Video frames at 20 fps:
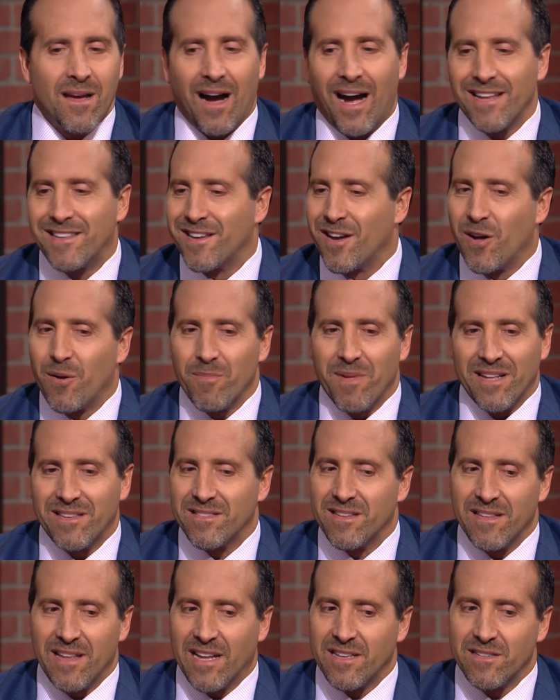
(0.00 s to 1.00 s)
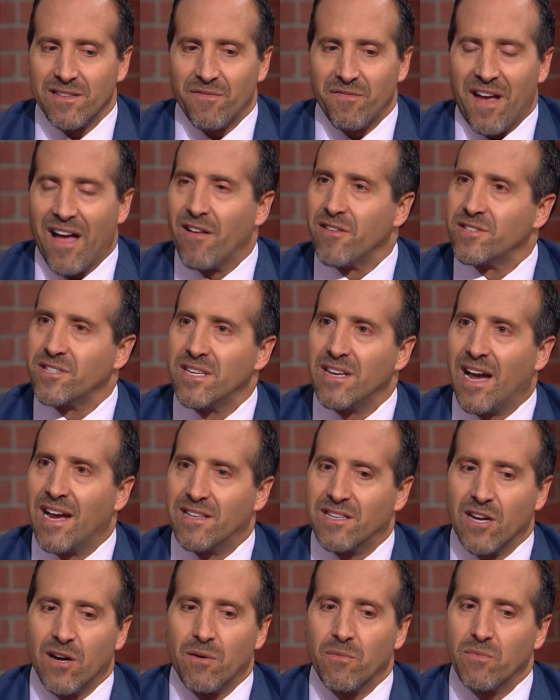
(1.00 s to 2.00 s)
I tell them that's the fallacy. I
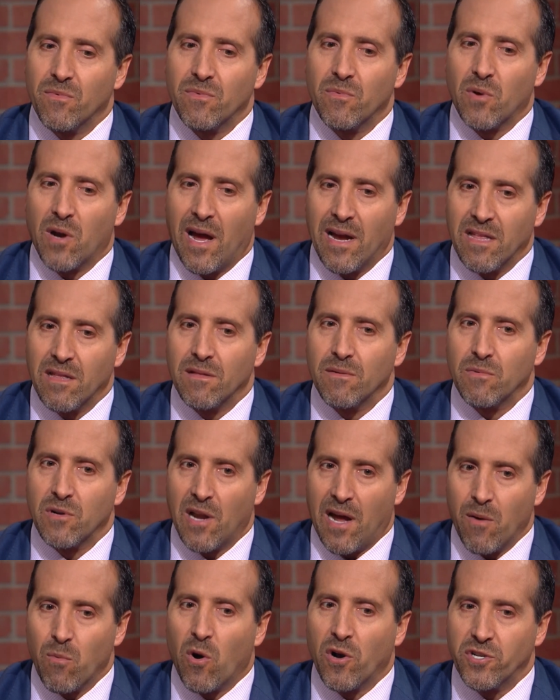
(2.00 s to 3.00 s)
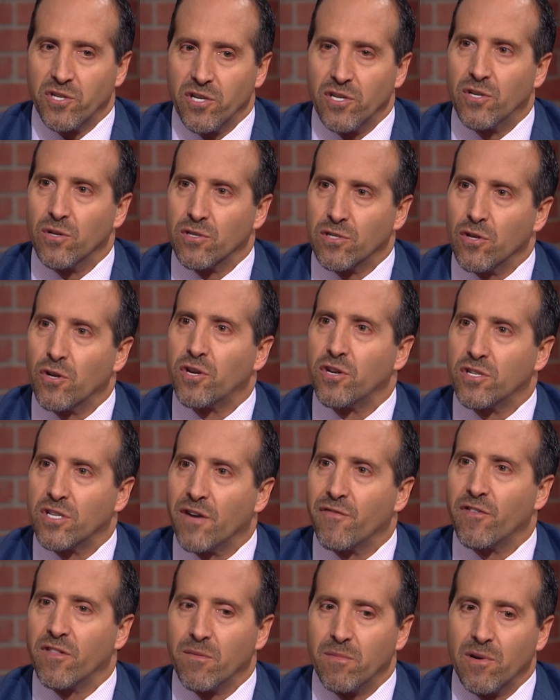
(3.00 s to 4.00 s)
tell them what I want you to do is look
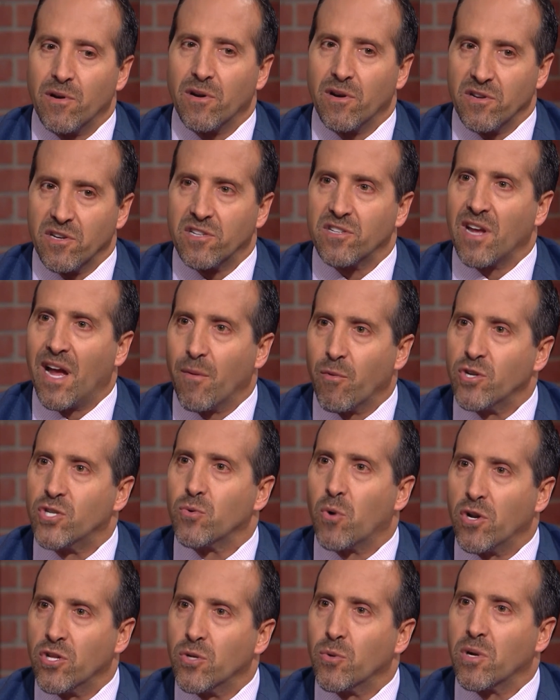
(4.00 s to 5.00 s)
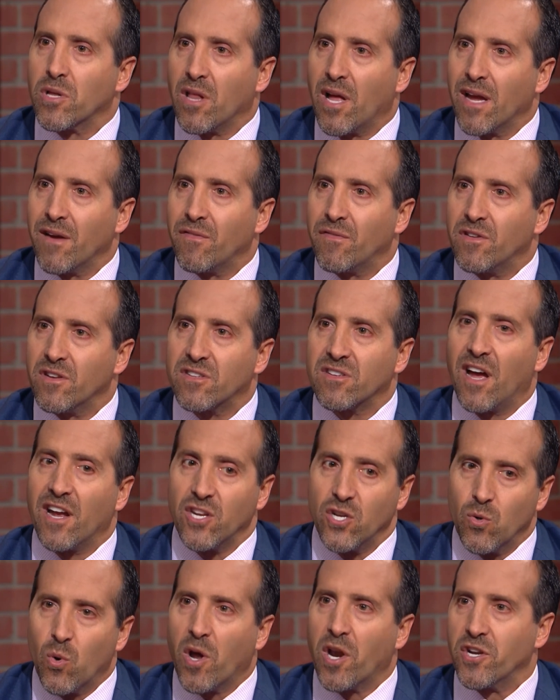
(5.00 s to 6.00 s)
yourself in the mirror and decide what you want to do with life. Decide
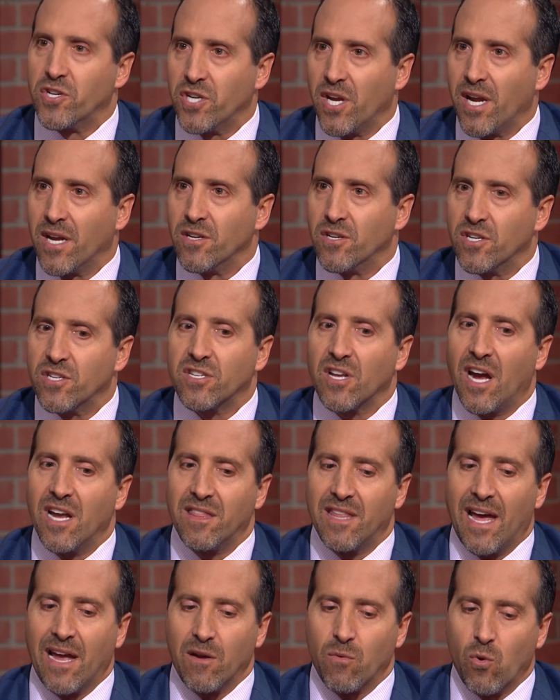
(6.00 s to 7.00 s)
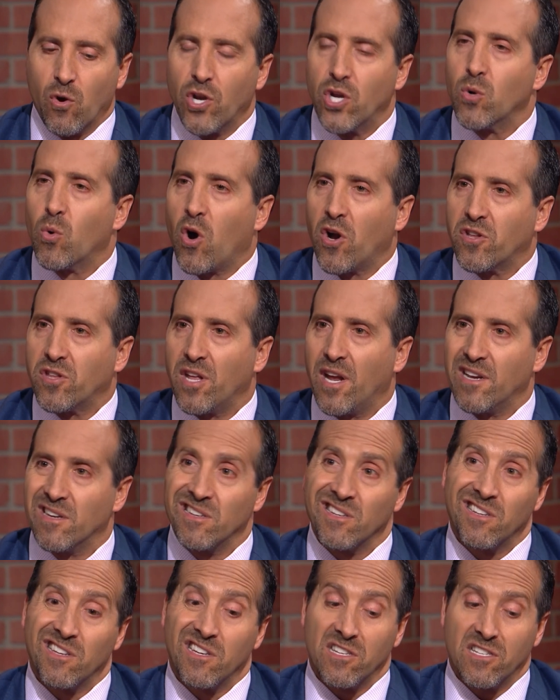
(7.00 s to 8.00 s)
you want to change. Decide that where you are today
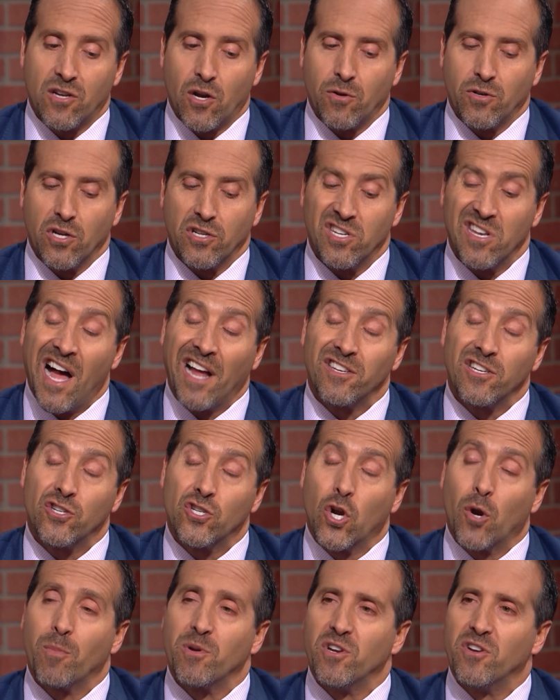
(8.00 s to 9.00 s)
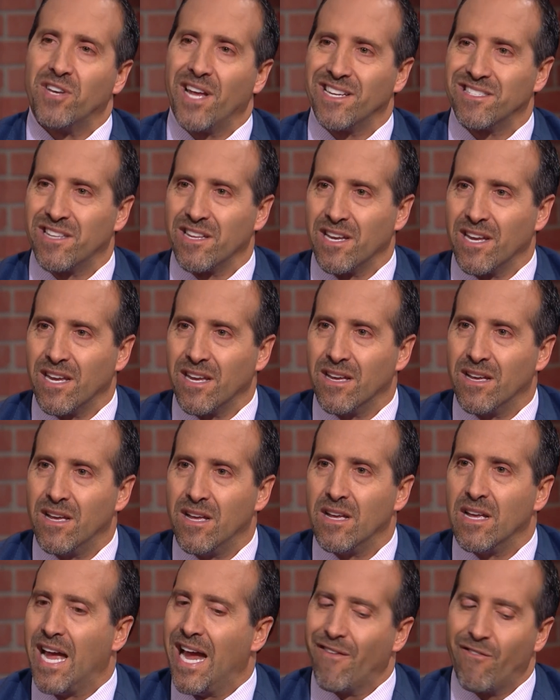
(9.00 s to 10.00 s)
does not determine your destiny.
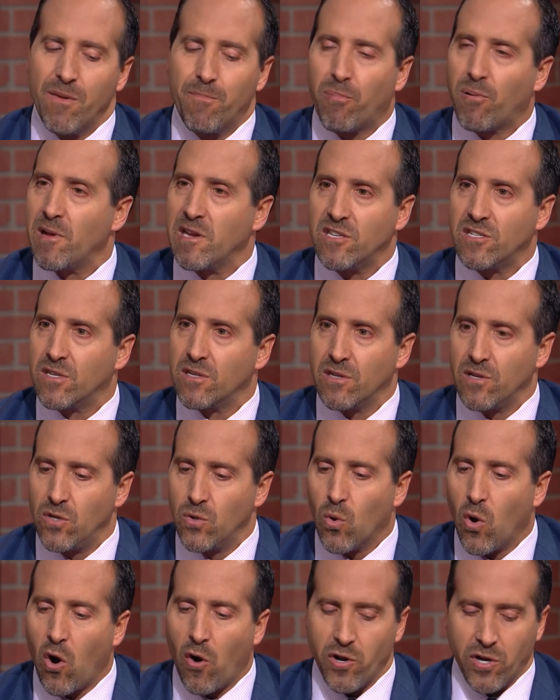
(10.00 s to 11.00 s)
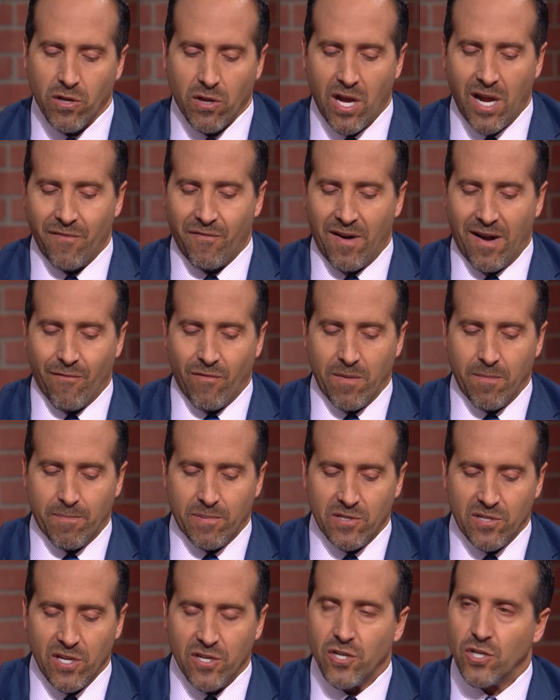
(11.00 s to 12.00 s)
Every place you are in your life, every
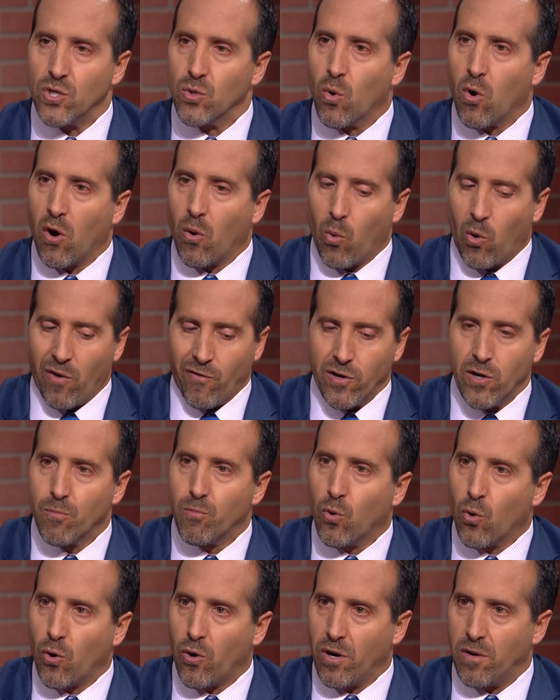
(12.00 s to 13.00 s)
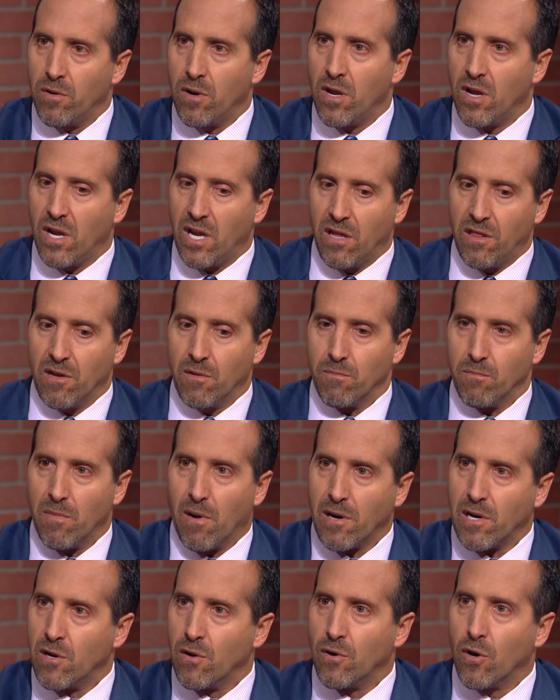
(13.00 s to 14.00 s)
position you are, wherever you're born, in
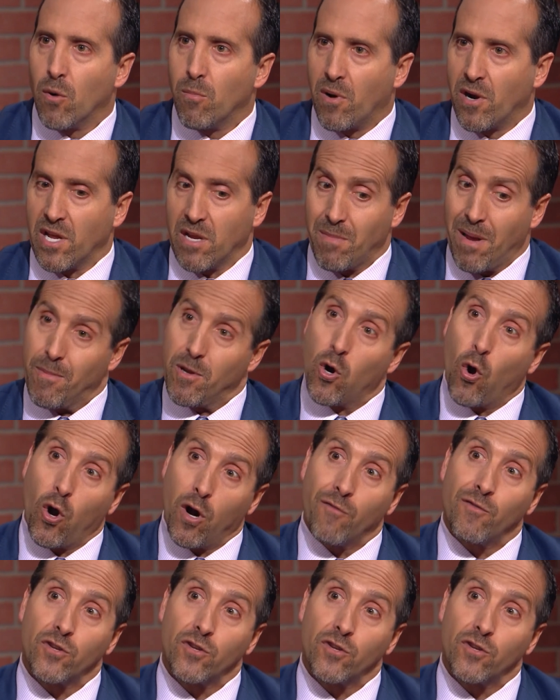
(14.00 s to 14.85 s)
money or no money, it may be harder